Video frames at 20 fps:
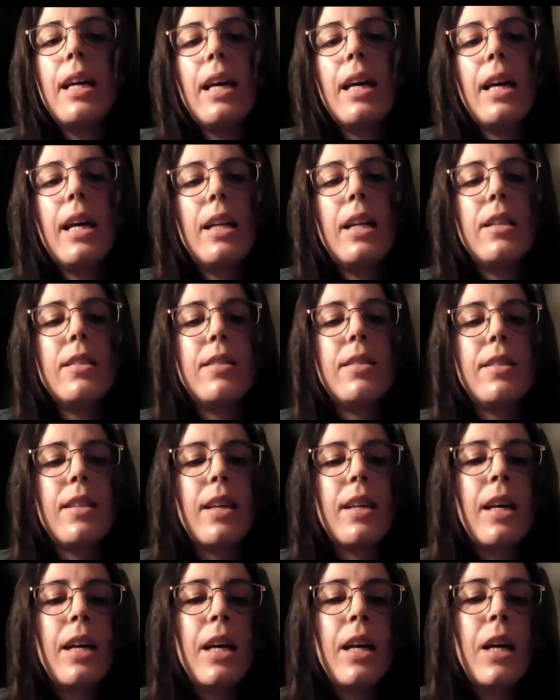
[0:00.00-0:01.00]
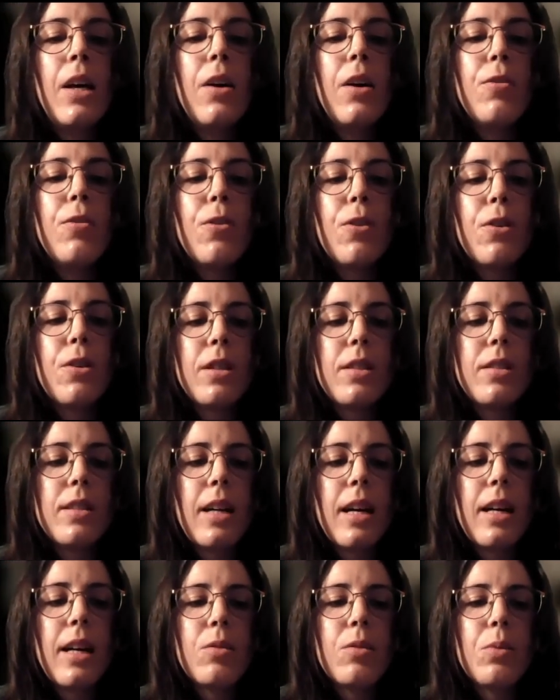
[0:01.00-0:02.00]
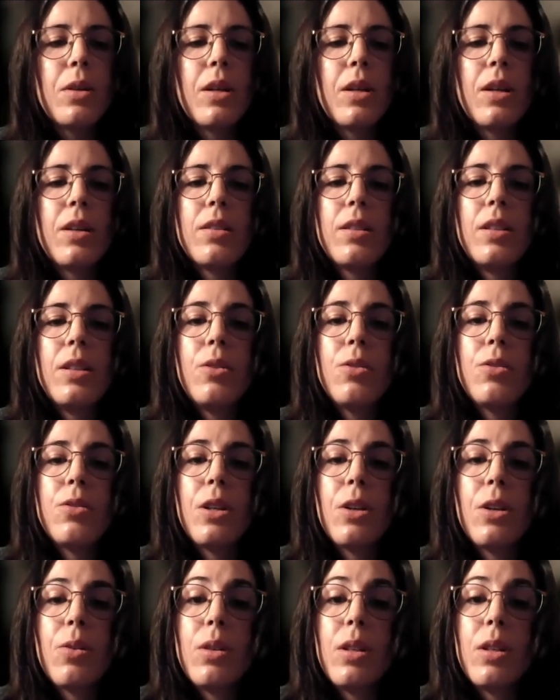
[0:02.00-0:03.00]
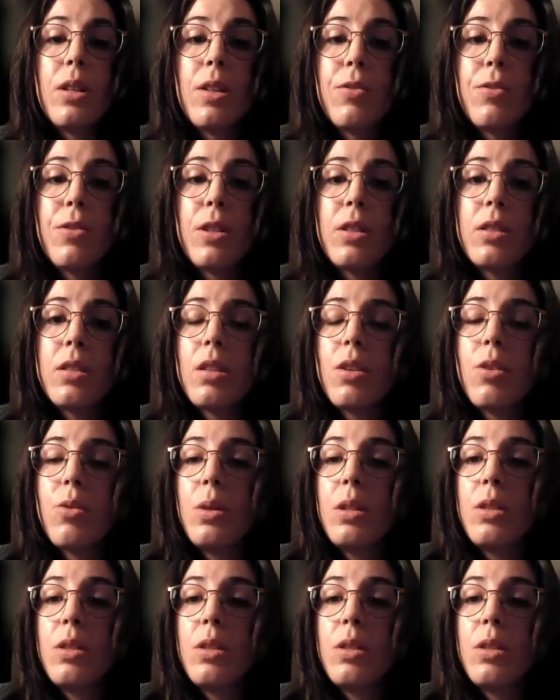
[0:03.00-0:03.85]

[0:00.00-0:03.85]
And for this task, we're currently using only the first 3